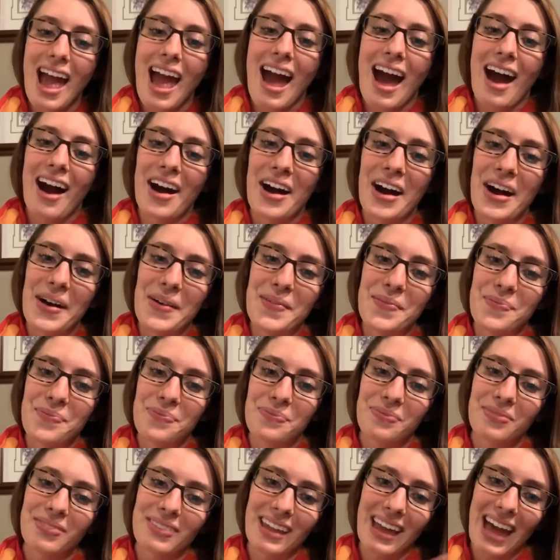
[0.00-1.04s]

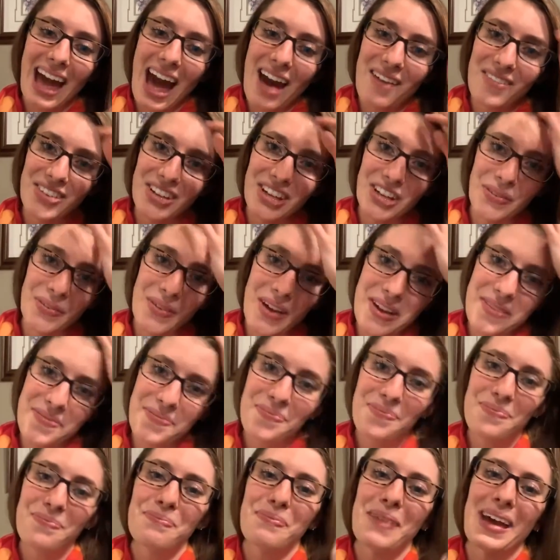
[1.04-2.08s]
Have a good one.
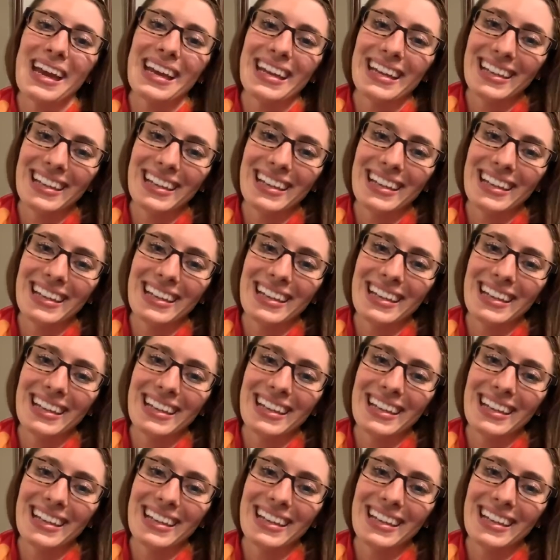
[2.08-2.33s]
Bye.